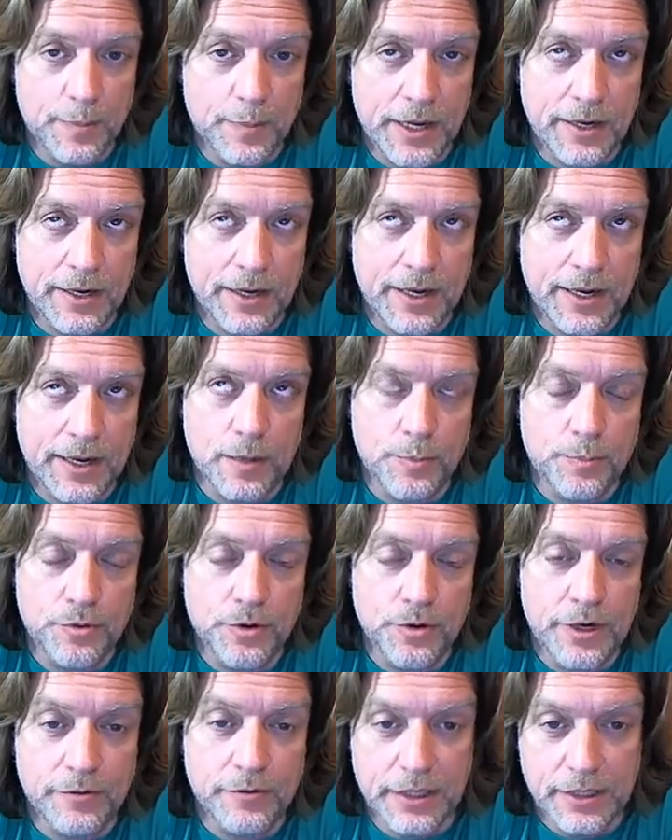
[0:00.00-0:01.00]
I kind of
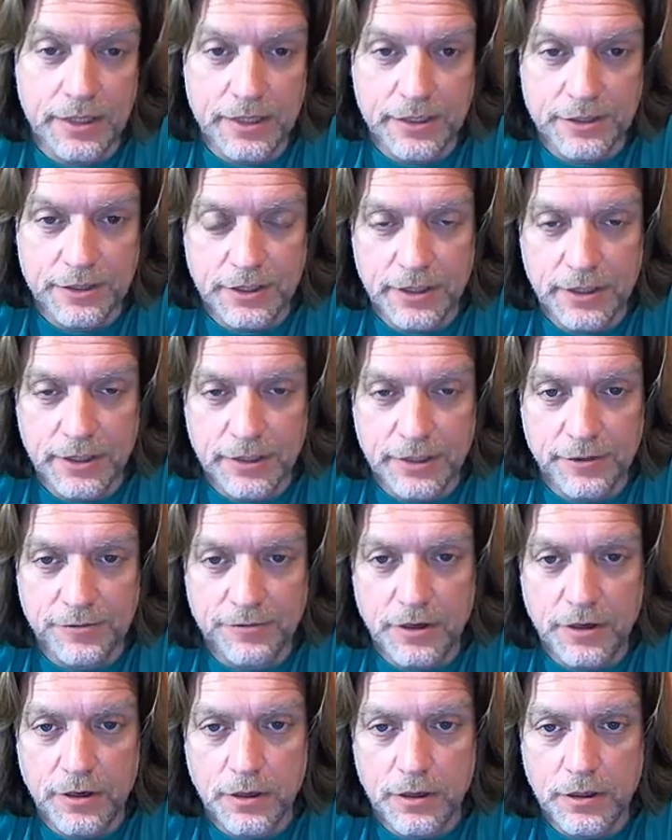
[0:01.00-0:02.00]
pre-released it in the
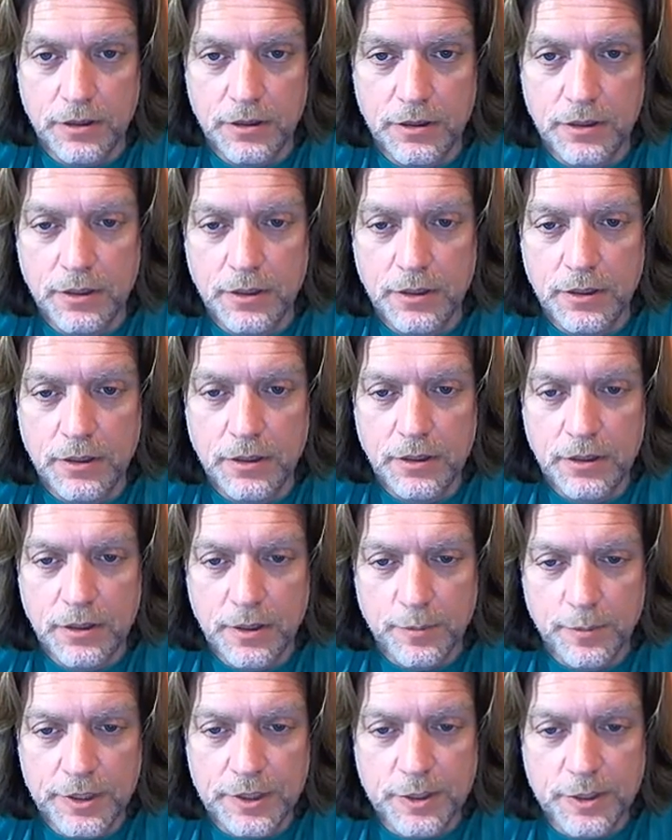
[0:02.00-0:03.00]
fall,
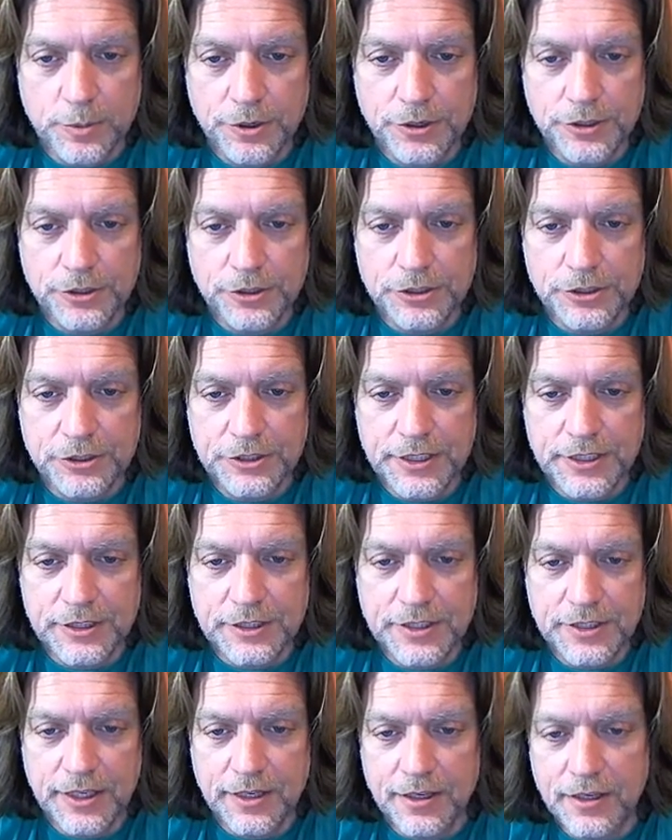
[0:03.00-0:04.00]
but the Producer
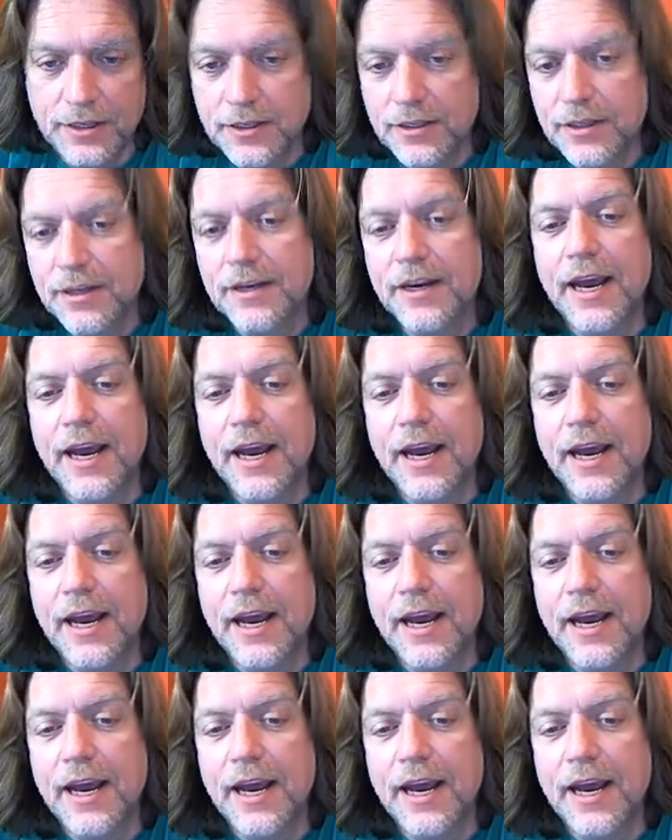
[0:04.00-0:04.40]
6L.